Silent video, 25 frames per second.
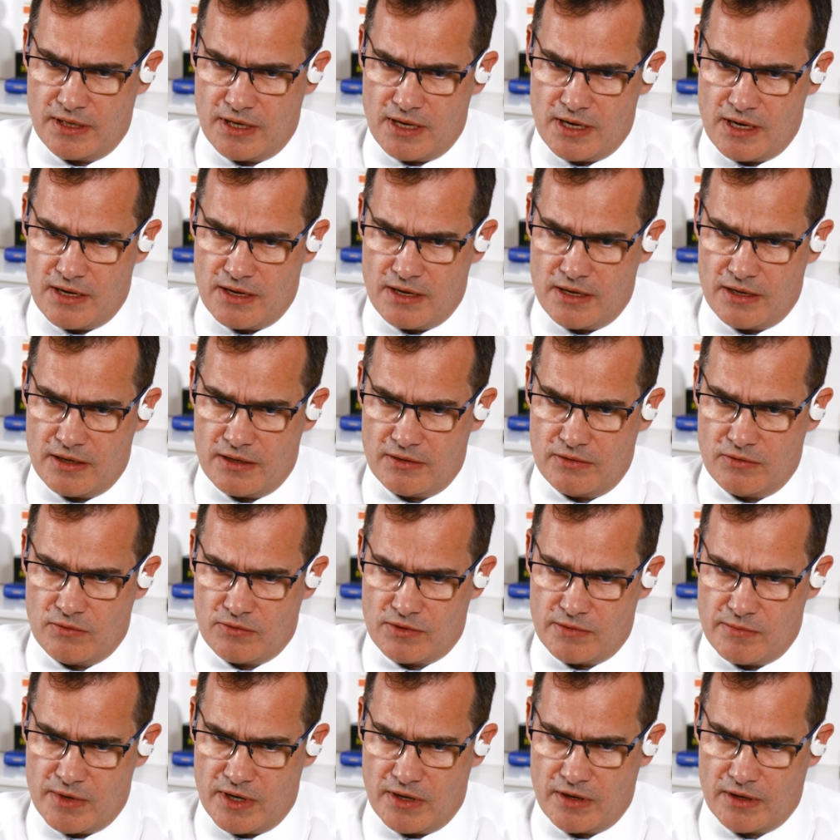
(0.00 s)
uh, North
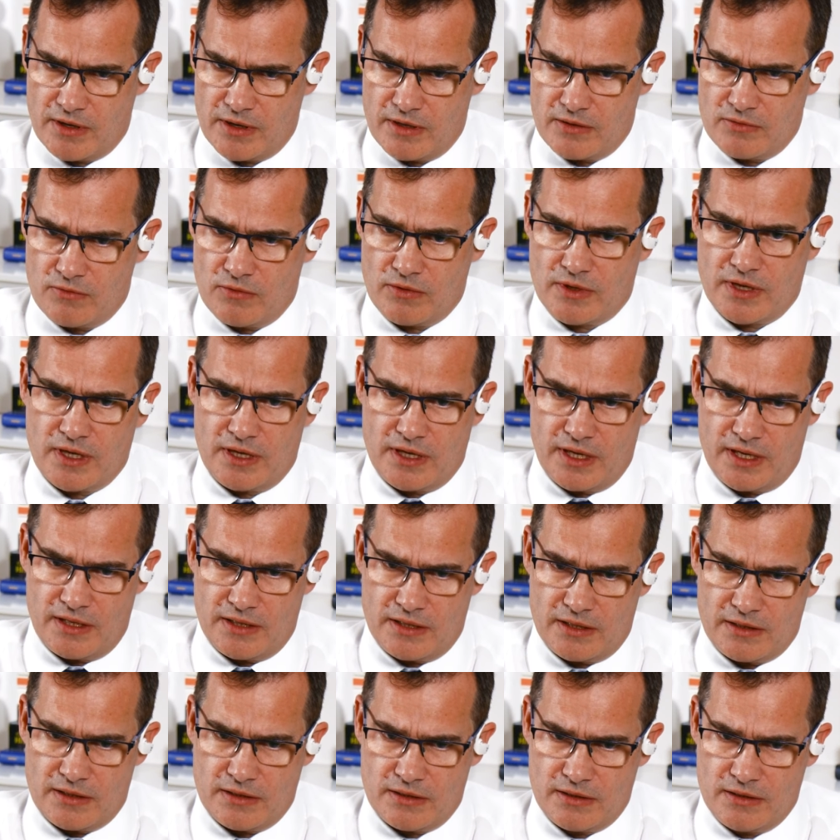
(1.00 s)
American or
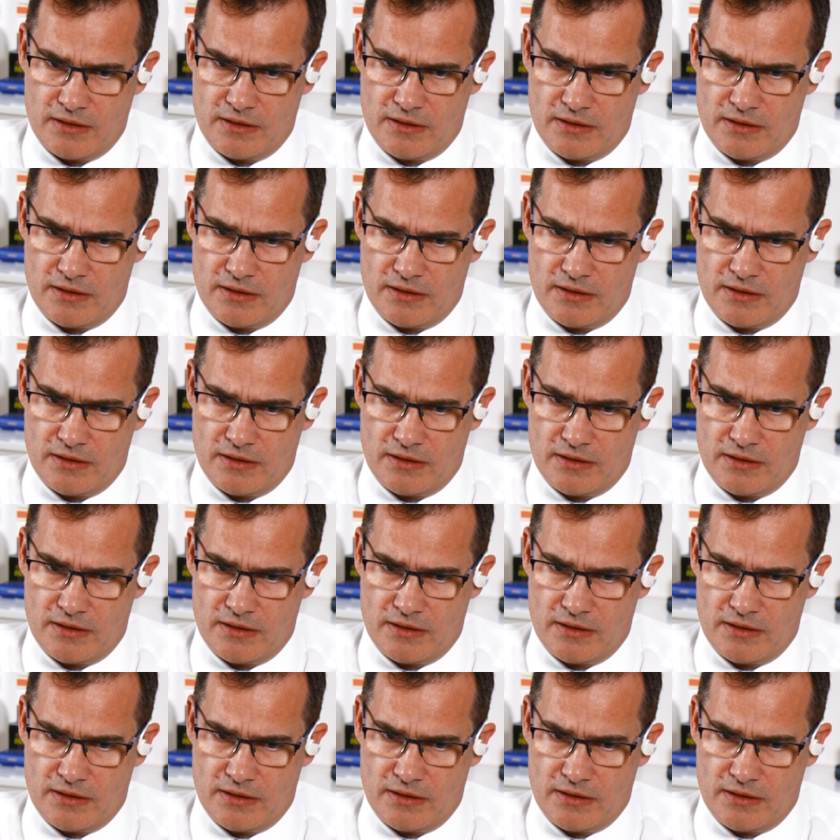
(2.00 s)
Canadian?